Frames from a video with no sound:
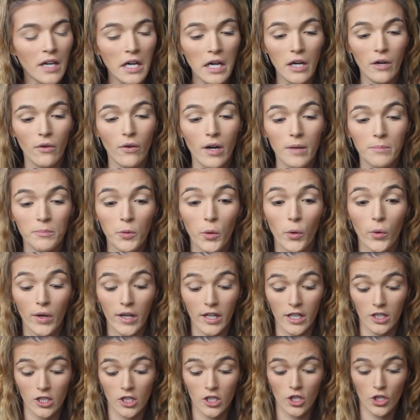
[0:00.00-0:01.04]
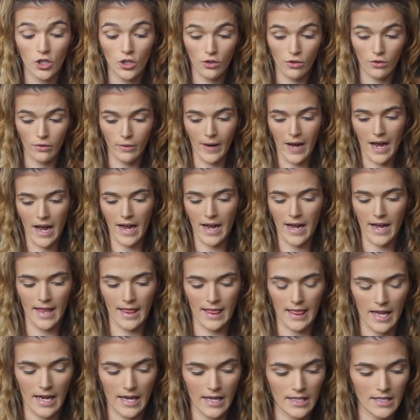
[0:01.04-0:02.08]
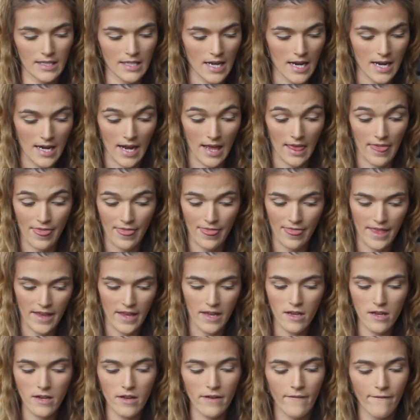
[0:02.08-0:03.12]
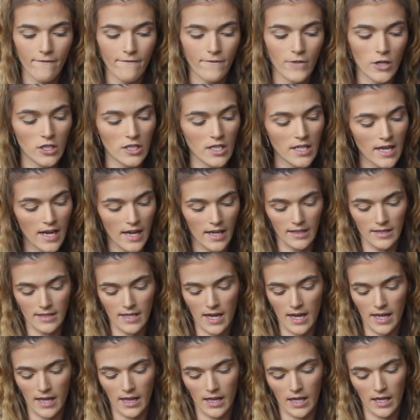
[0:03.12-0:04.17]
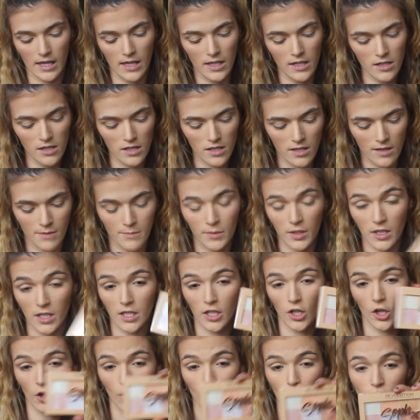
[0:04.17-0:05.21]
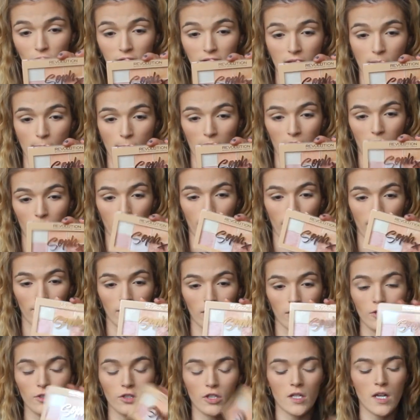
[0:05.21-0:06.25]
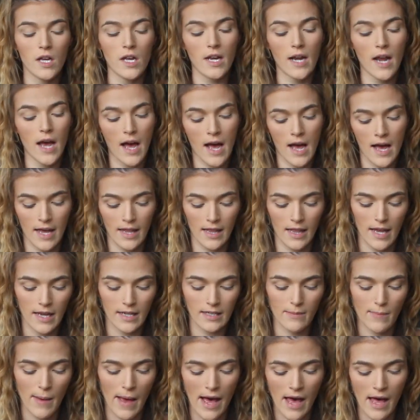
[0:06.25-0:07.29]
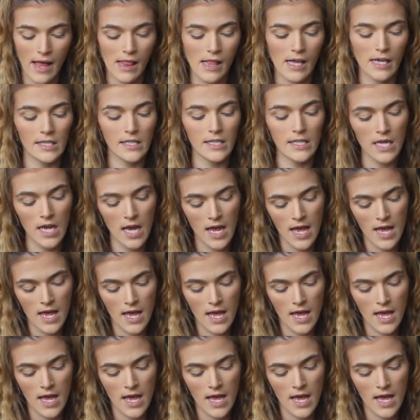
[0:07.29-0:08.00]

Now I'm going to highlight, and I think today's highlight, I'm going to use the Makeup Revolution highlight palette,